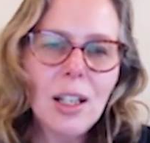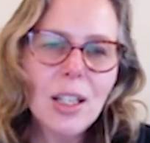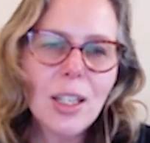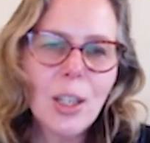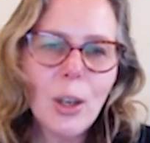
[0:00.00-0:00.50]

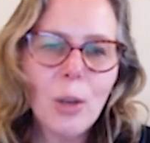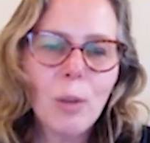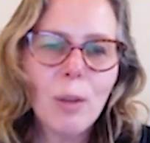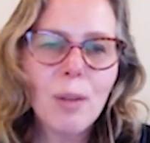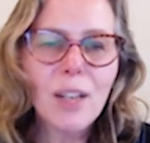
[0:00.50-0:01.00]
So
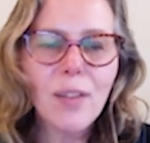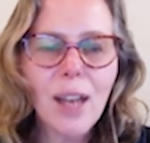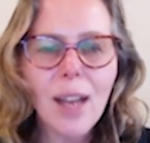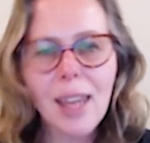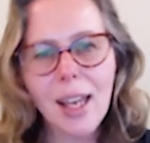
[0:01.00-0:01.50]
we really
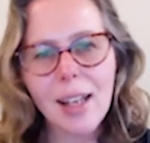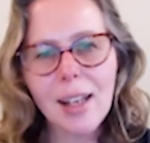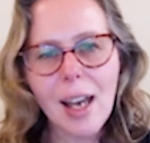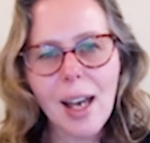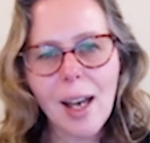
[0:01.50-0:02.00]
found that
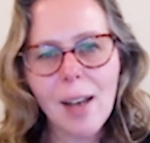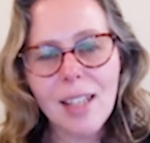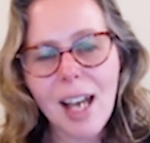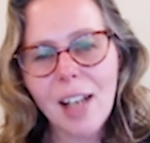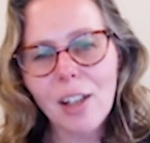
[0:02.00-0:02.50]

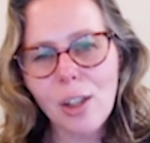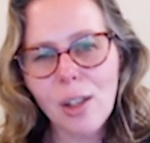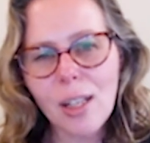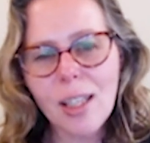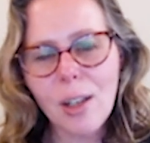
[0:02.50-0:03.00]
data
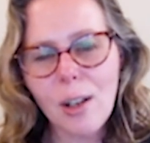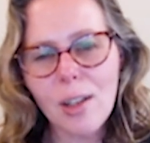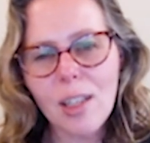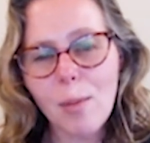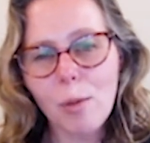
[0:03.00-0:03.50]
journeys
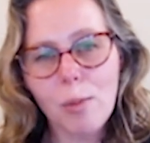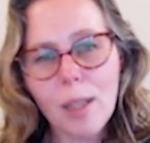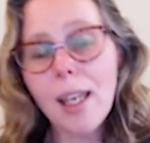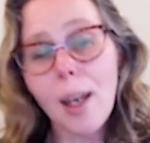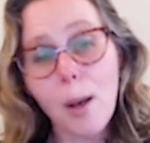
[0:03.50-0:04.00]
concept
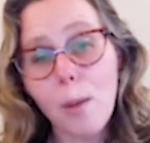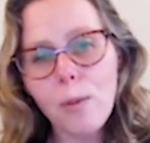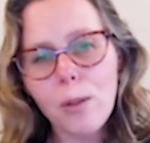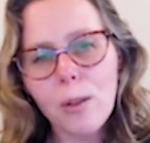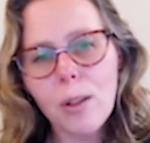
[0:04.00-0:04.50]
really
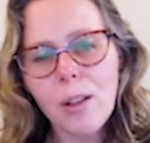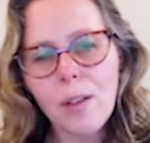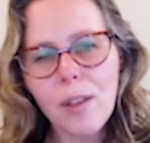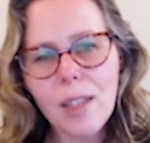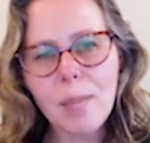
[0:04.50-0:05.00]
helpful
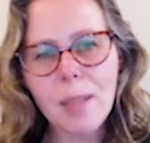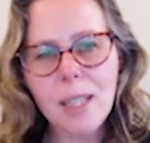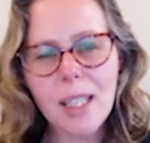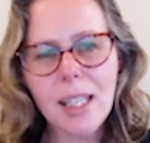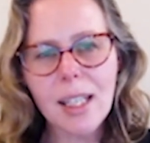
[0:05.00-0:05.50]
for this
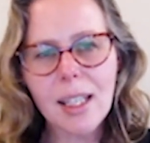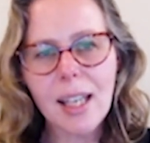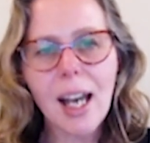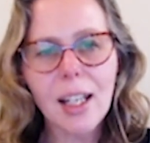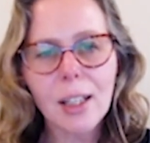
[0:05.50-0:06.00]
particular
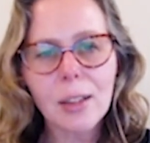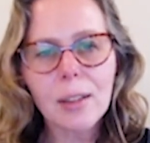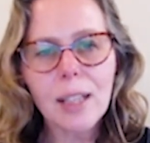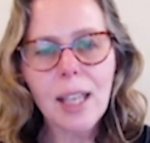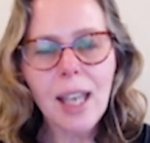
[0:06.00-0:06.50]

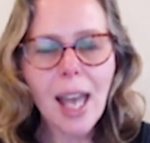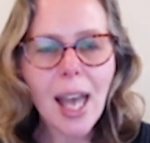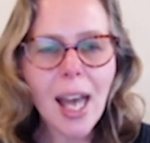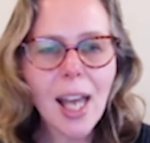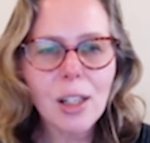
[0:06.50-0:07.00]
article,
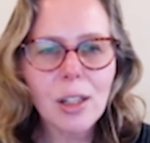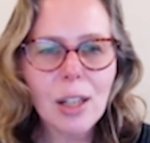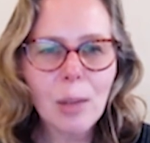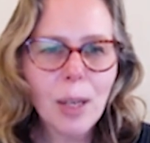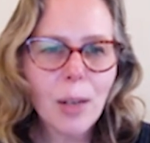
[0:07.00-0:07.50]
and
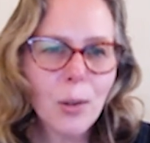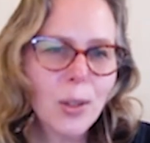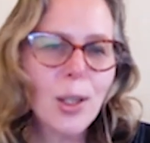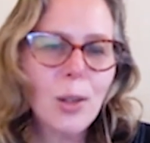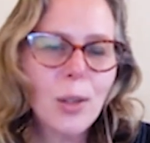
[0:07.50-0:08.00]
we're
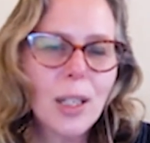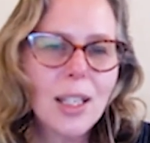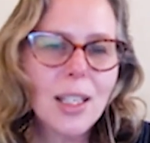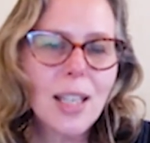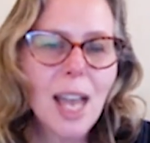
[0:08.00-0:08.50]
also looking
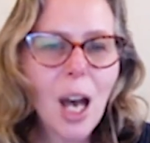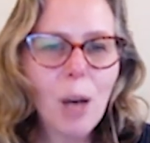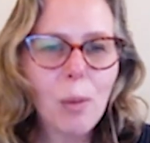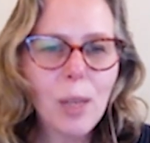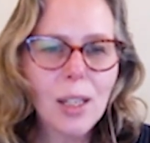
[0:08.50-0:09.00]
into
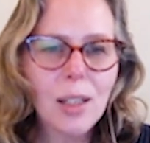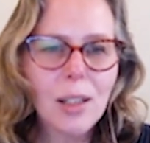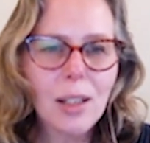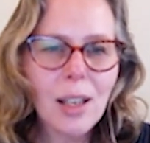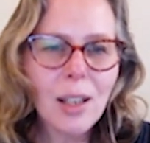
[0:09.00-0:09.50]
how we
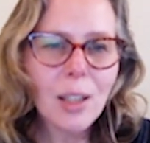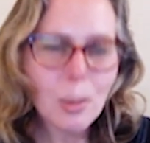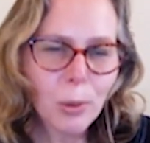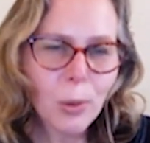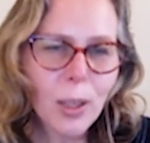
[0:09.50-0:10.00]
can
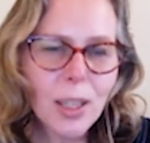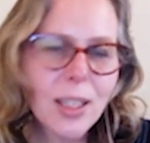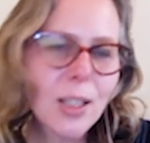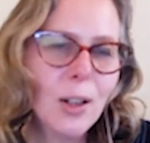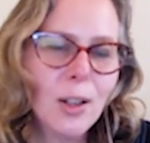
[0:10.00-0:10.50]
deploy
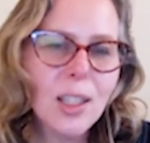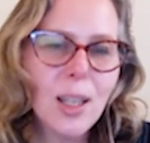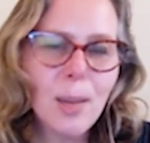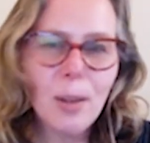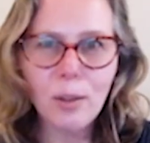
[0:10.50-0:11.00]
this
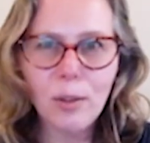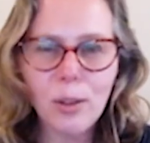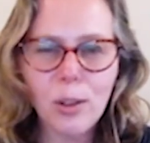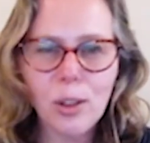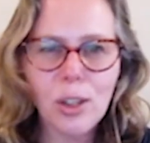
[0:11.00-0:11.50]
concept for
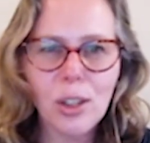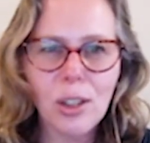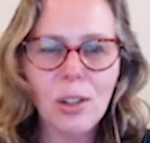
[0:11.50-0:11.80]
future